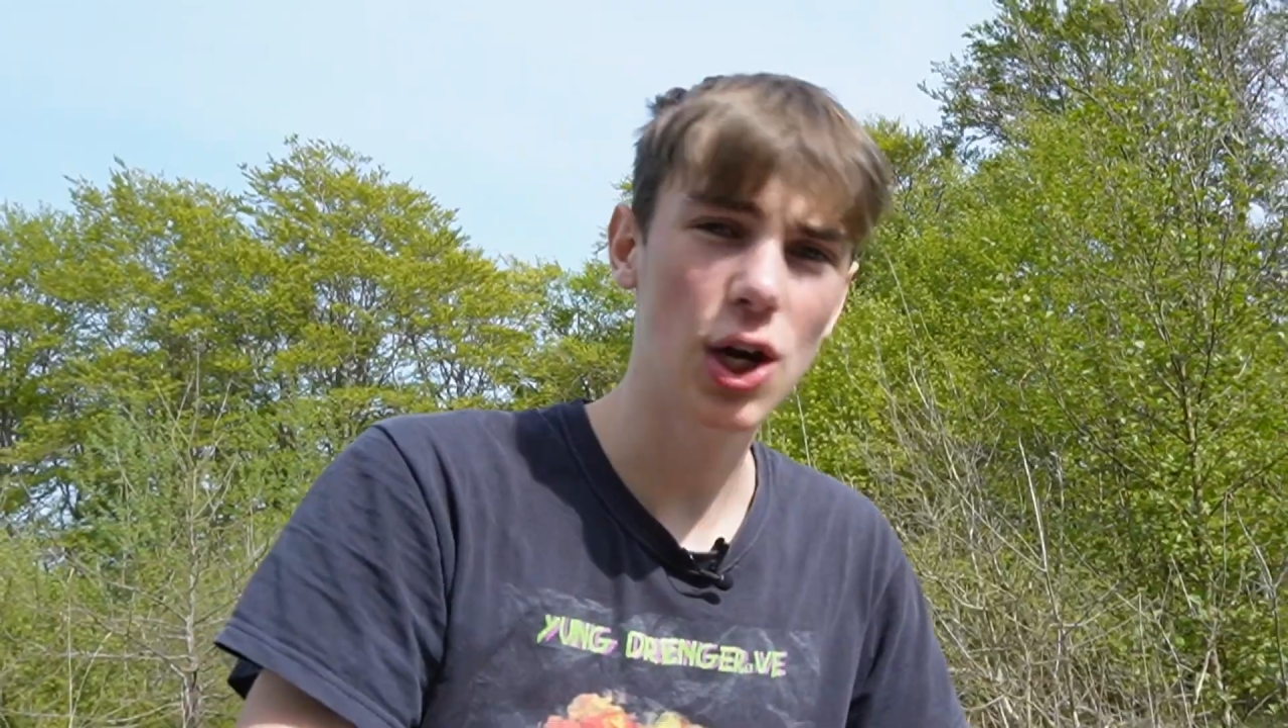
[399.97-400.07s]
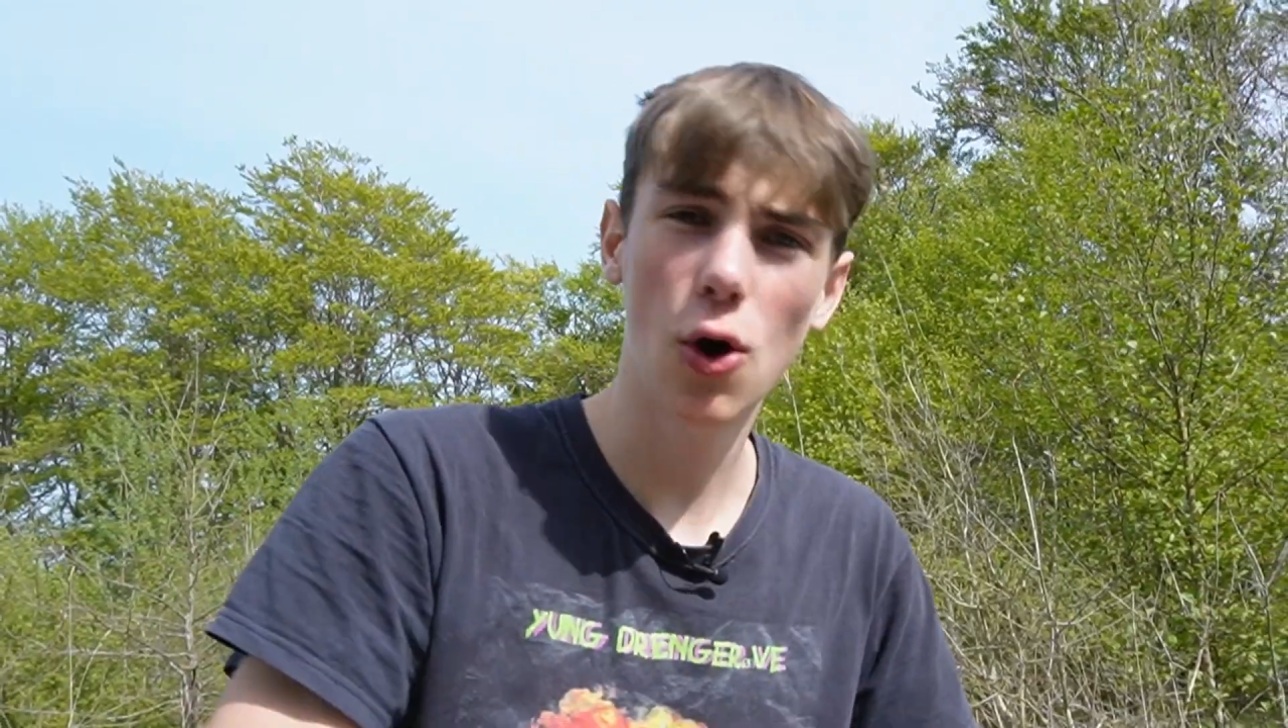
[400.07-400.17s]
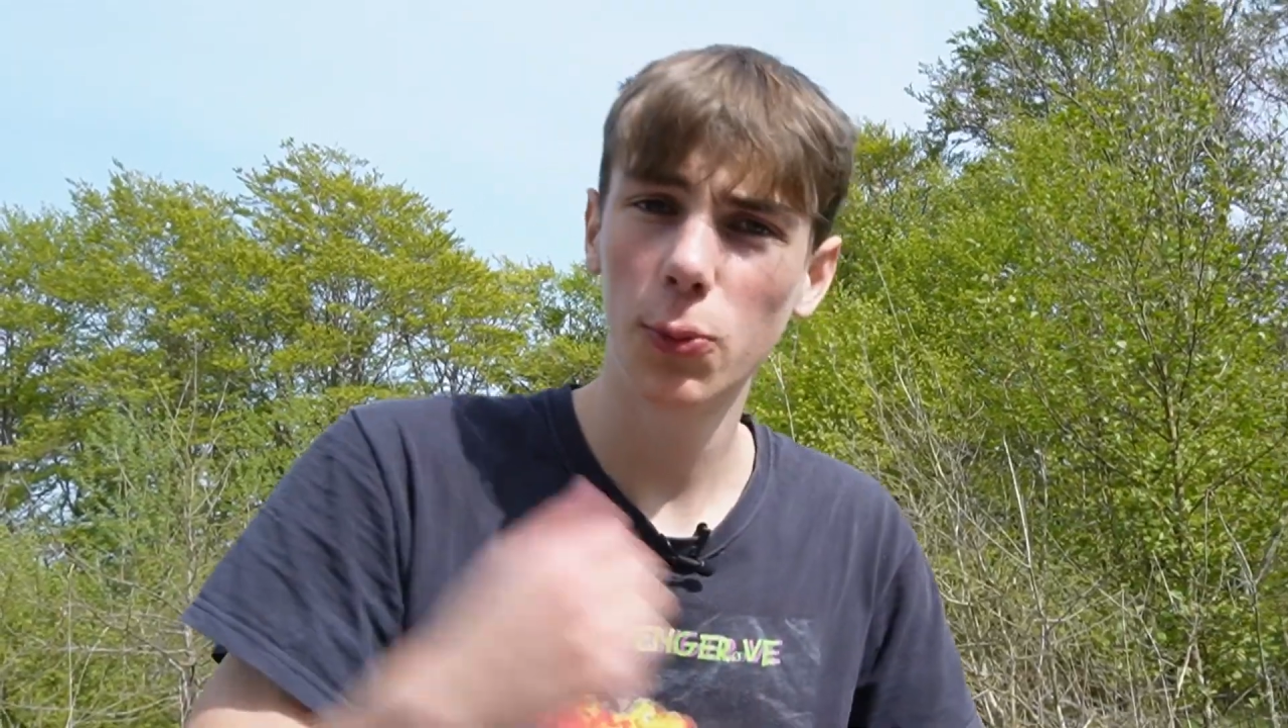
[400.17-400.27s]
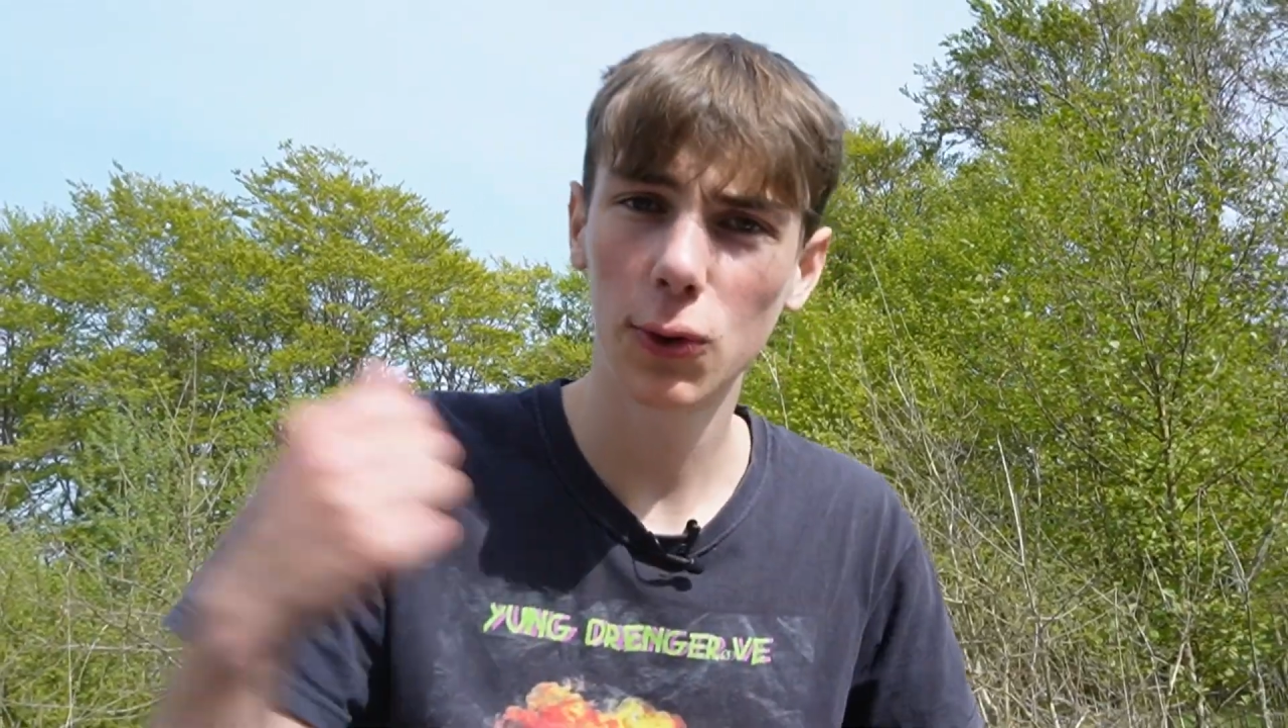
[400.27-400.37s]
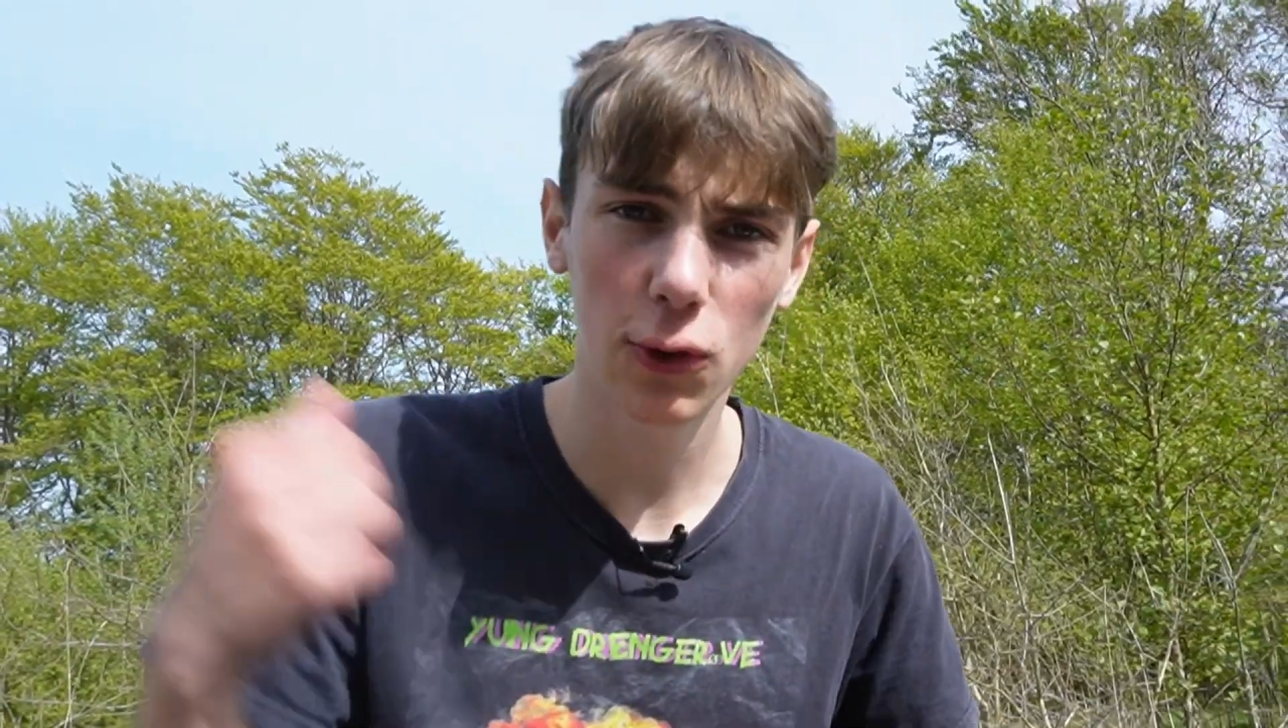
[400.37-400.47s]
I
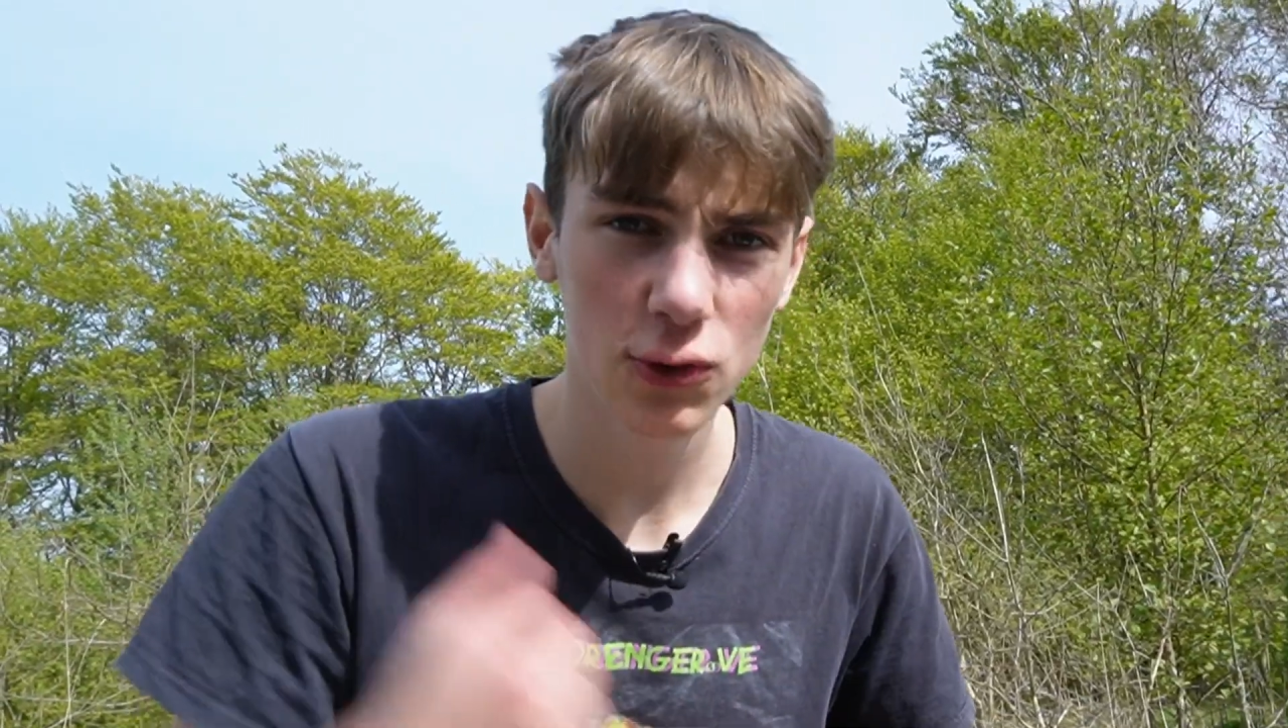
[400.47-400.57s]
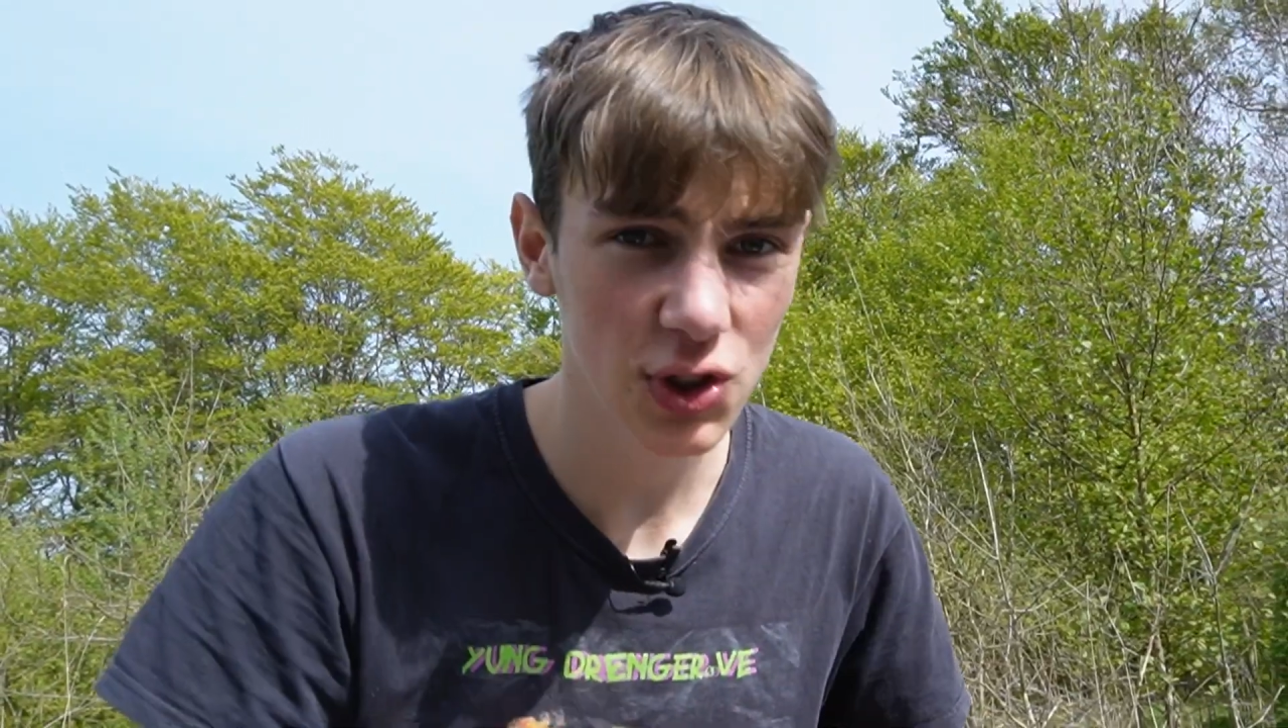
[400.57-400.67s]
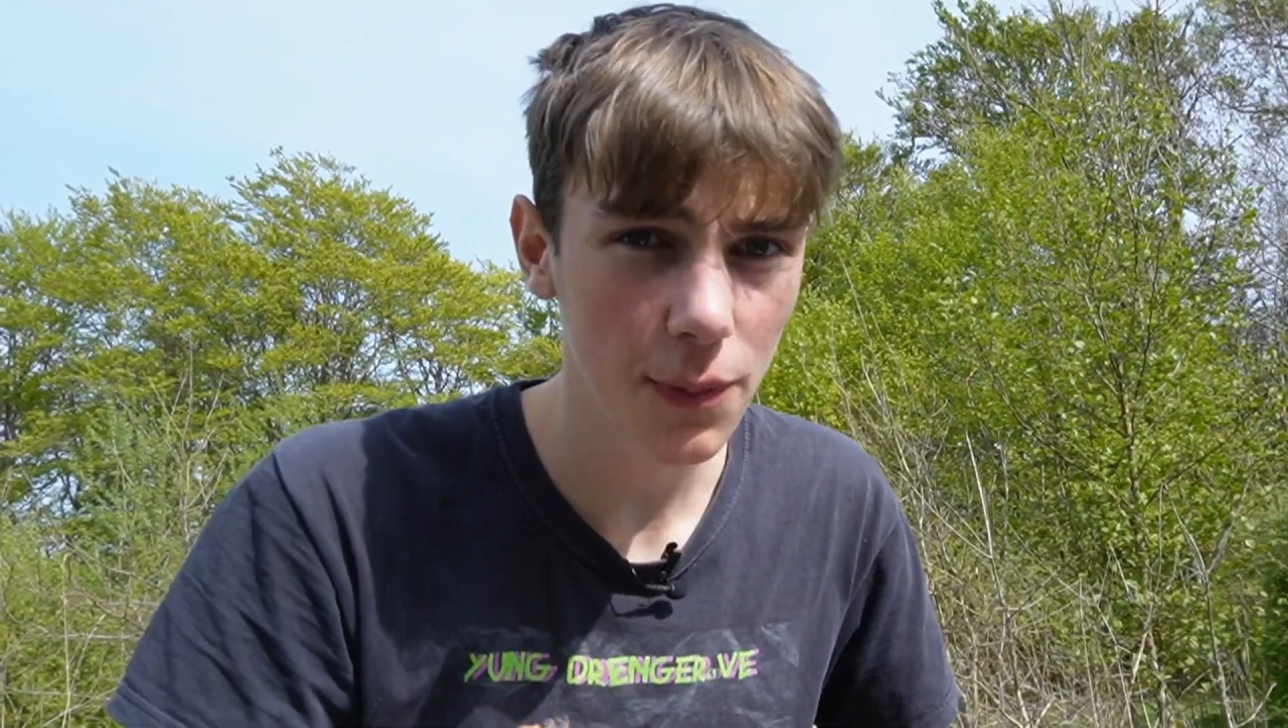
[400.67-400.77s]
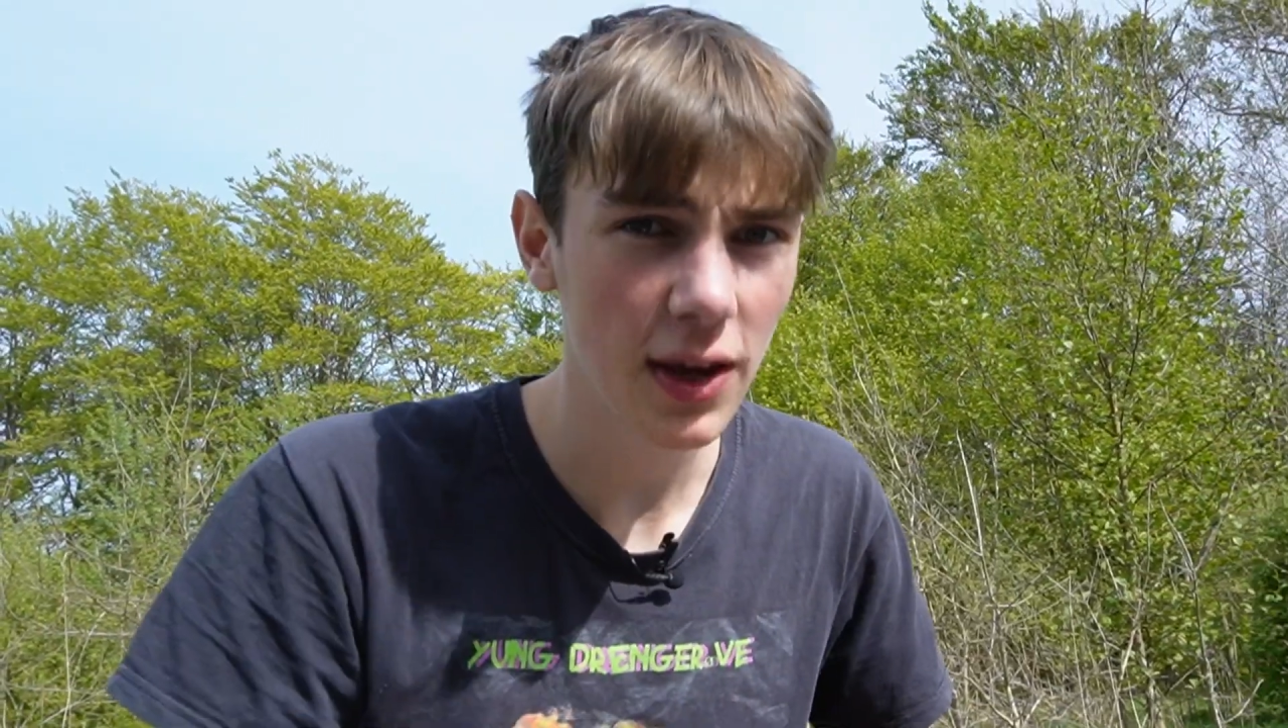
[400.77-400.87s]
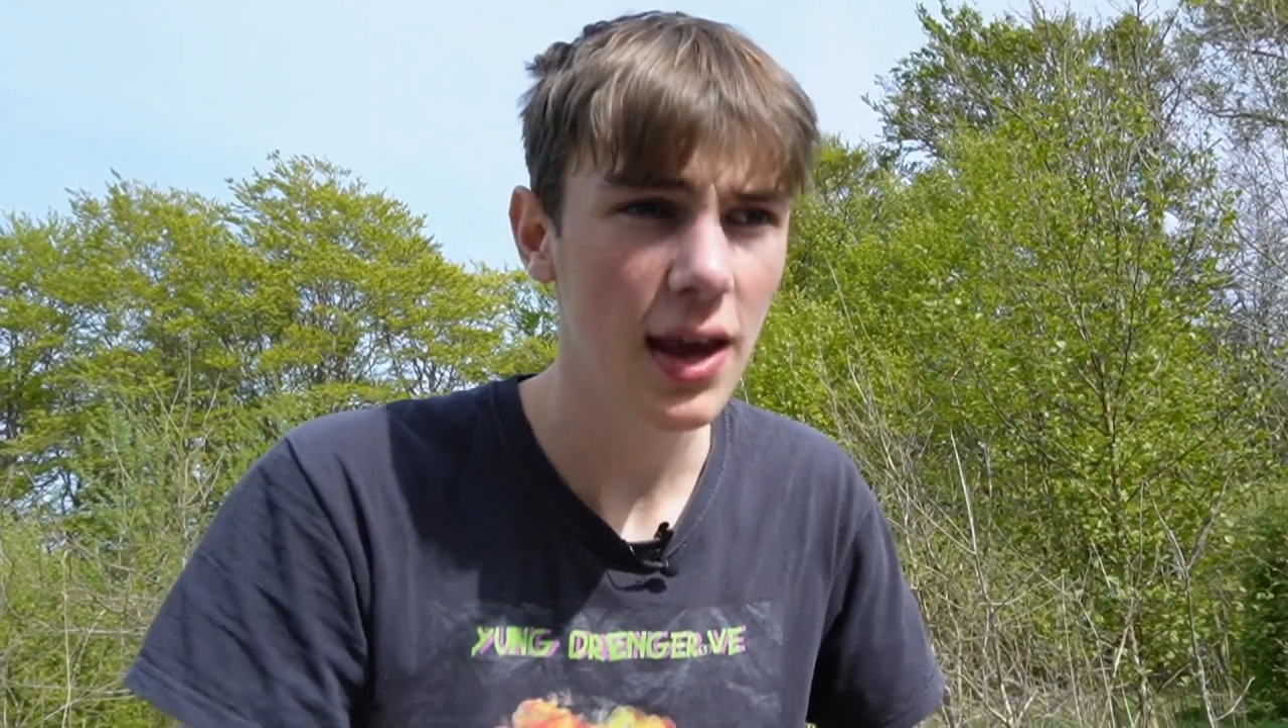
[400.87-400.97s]
hope you learned
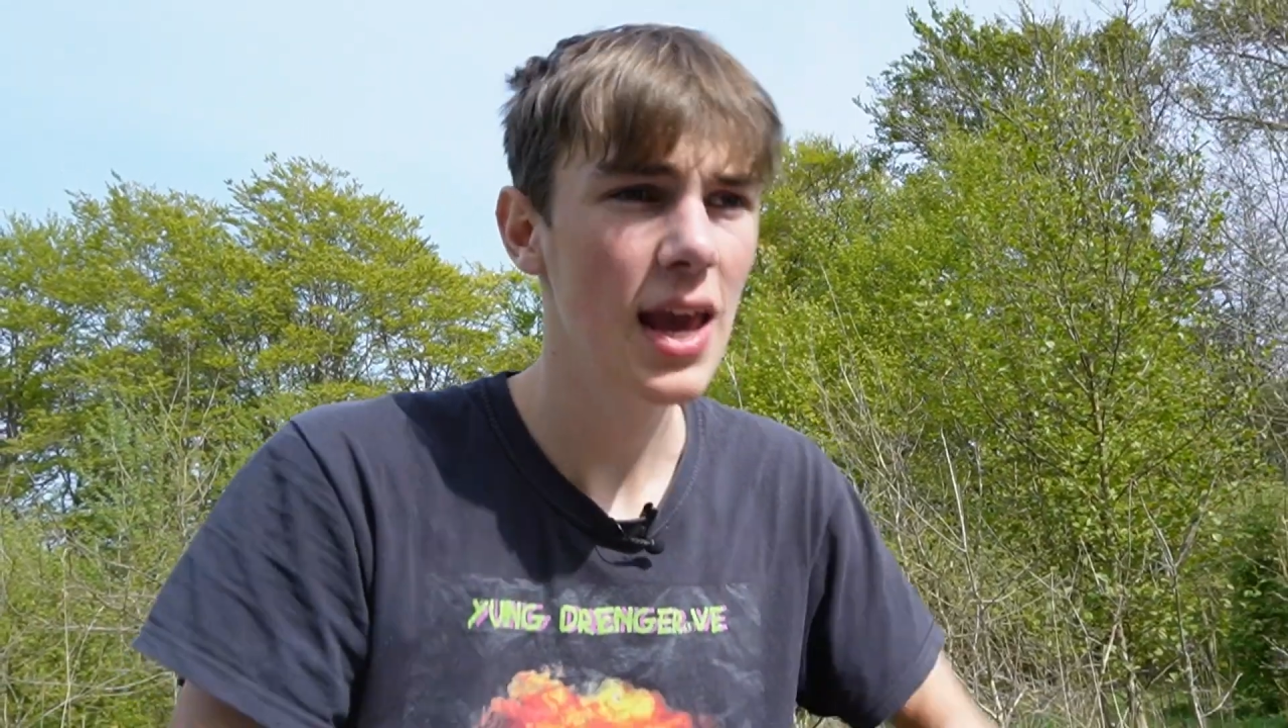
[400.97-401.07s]
something.